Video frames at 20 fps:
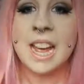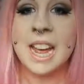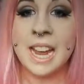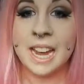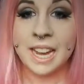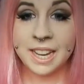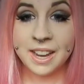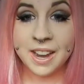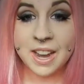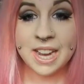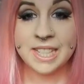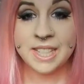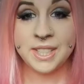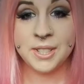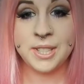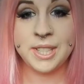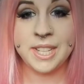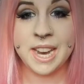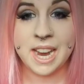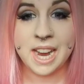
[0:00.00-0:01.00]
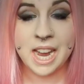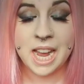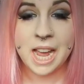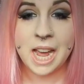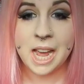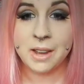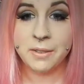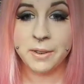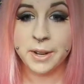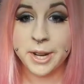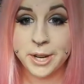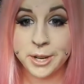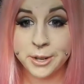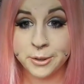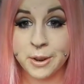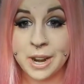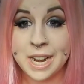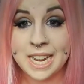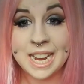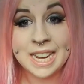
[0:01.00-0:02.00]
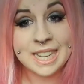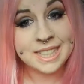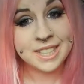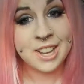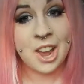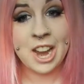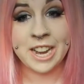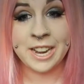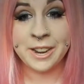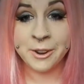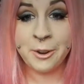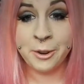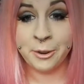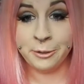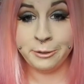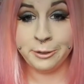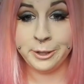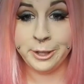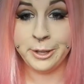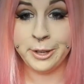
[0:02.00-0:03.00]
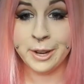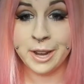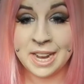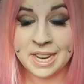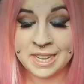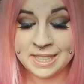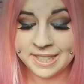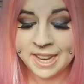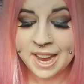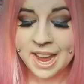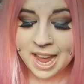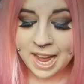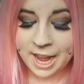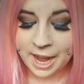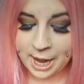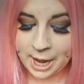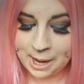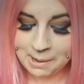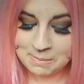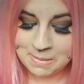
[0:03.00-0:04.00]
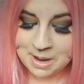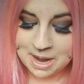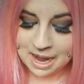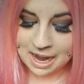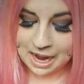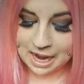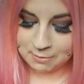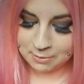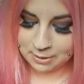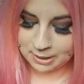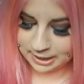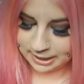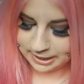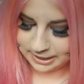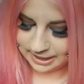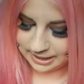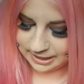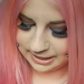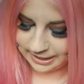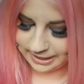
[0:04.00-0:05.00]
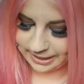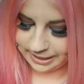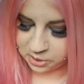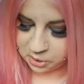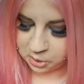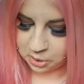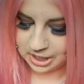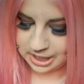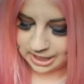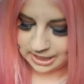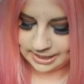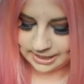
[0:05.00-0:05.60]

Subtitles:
Hey guys, so today I have a great exciting haul for you guys. I recently ordered